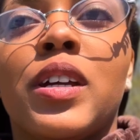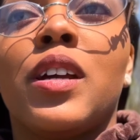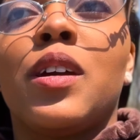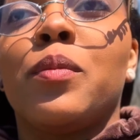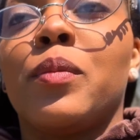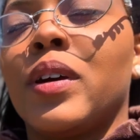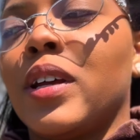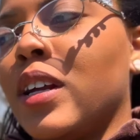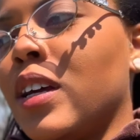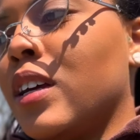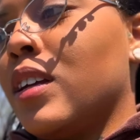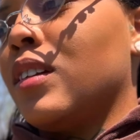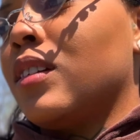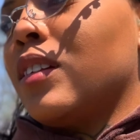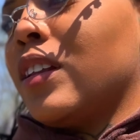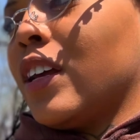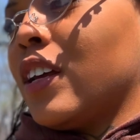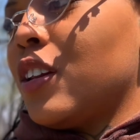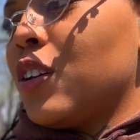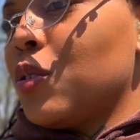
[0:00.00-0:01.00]
but it,
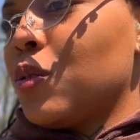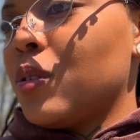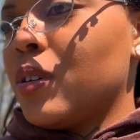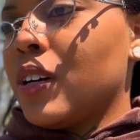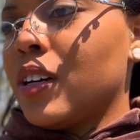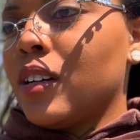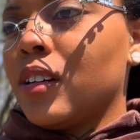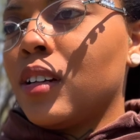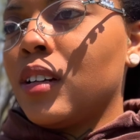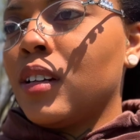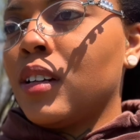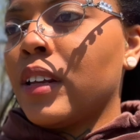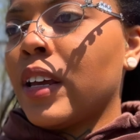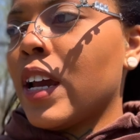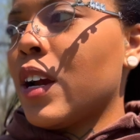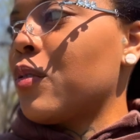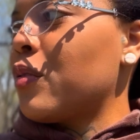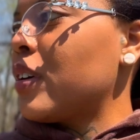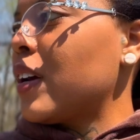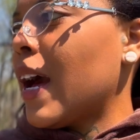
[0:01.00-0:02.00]
they do it
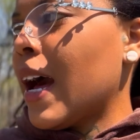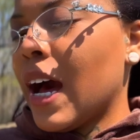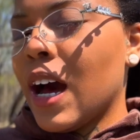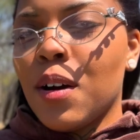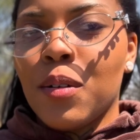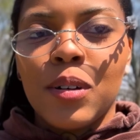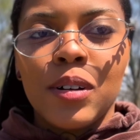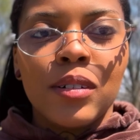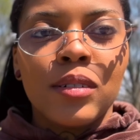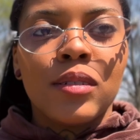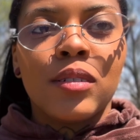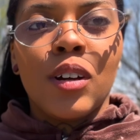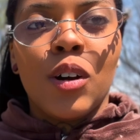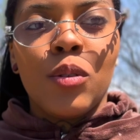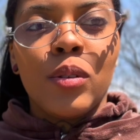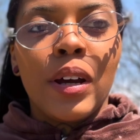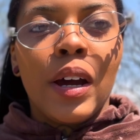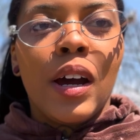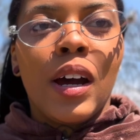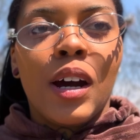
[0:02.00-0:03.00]
every hour
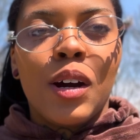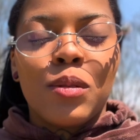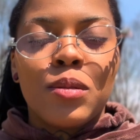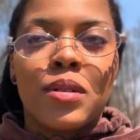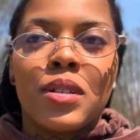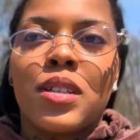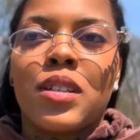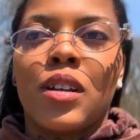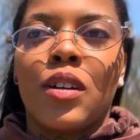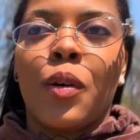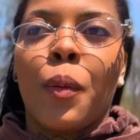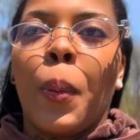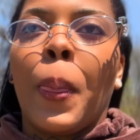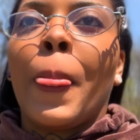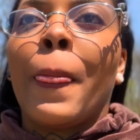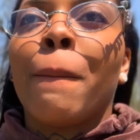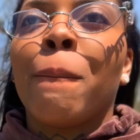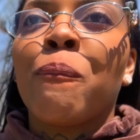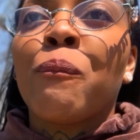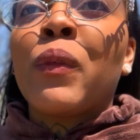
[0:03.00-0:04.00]
on the hour. So
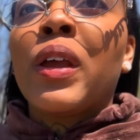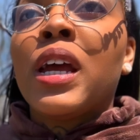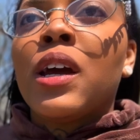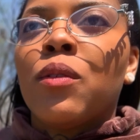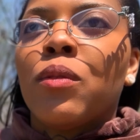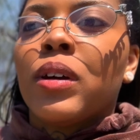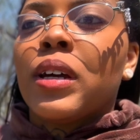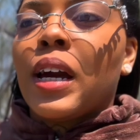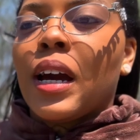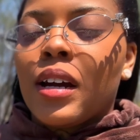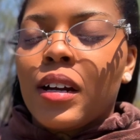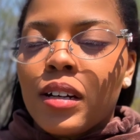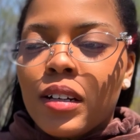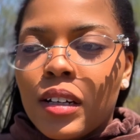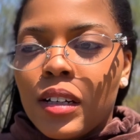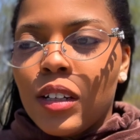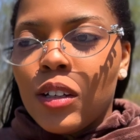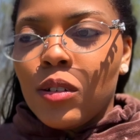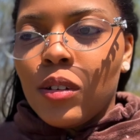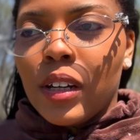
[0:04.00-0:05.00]
we got here a
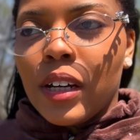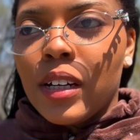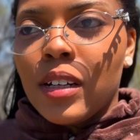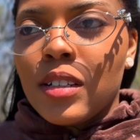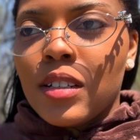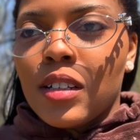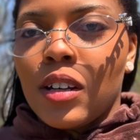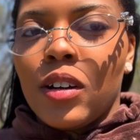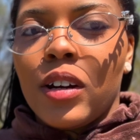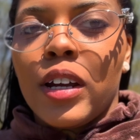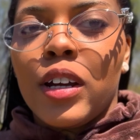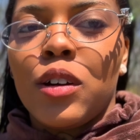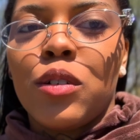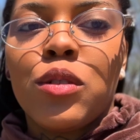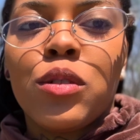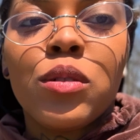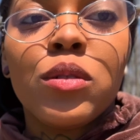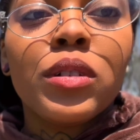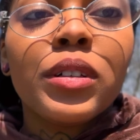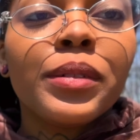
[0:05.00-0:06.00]
little late, so they gonna
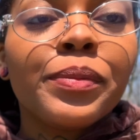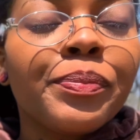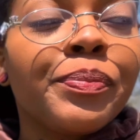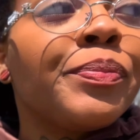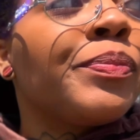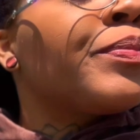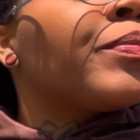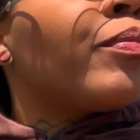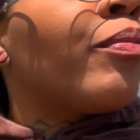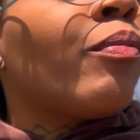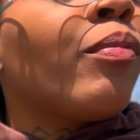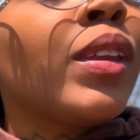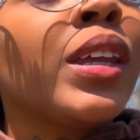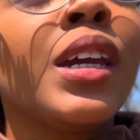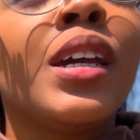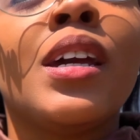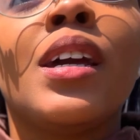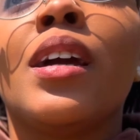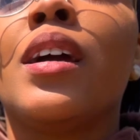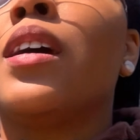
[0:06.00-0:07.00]
do it.
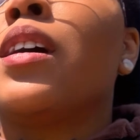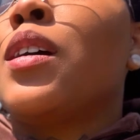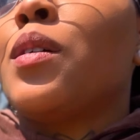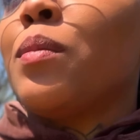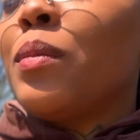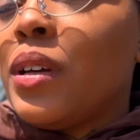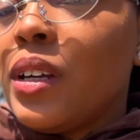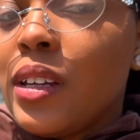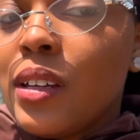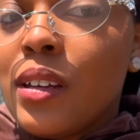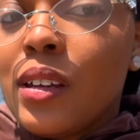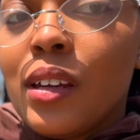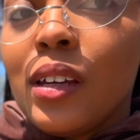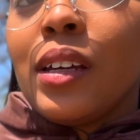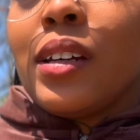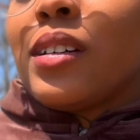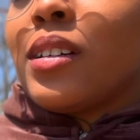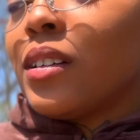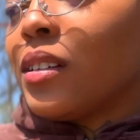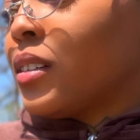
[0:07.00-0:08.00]
But
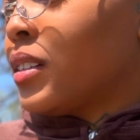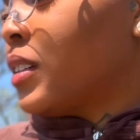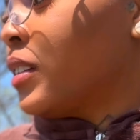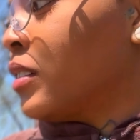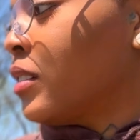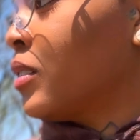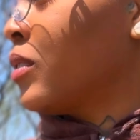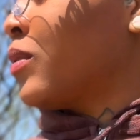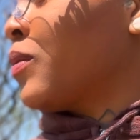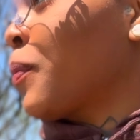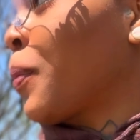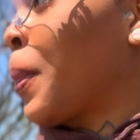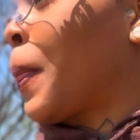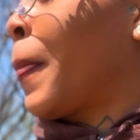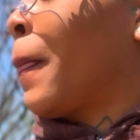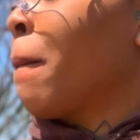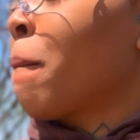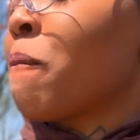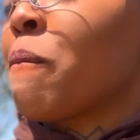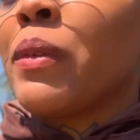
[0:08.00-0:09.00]
yeah,
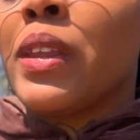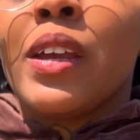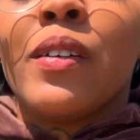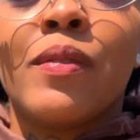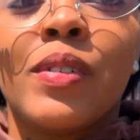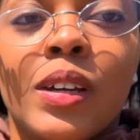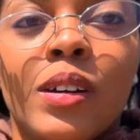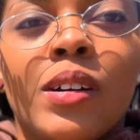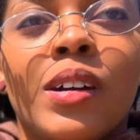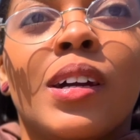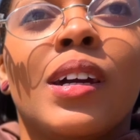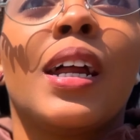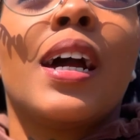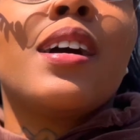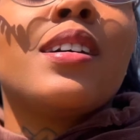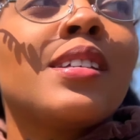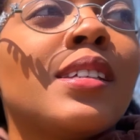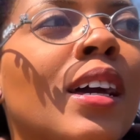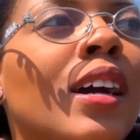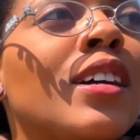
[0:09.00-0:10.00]
feel good
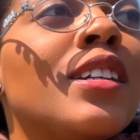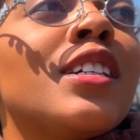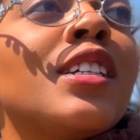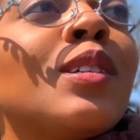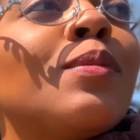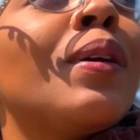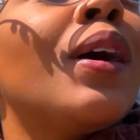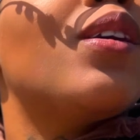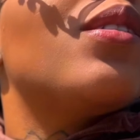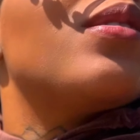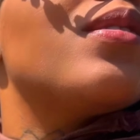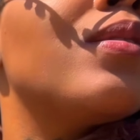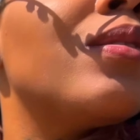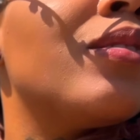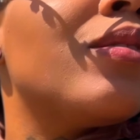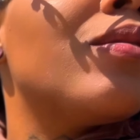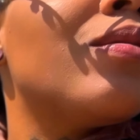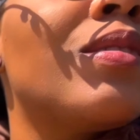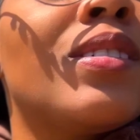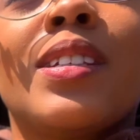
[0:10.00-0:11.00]
outside. It's about
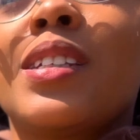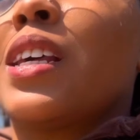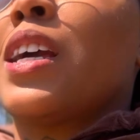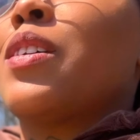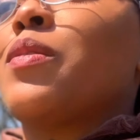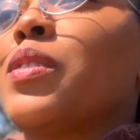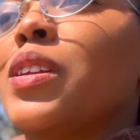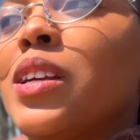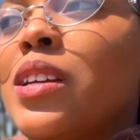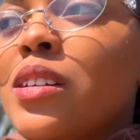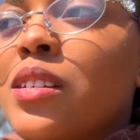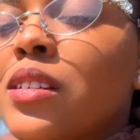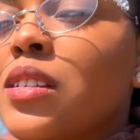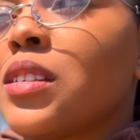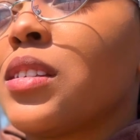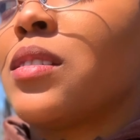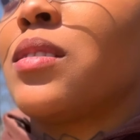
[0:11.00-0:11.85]
70s,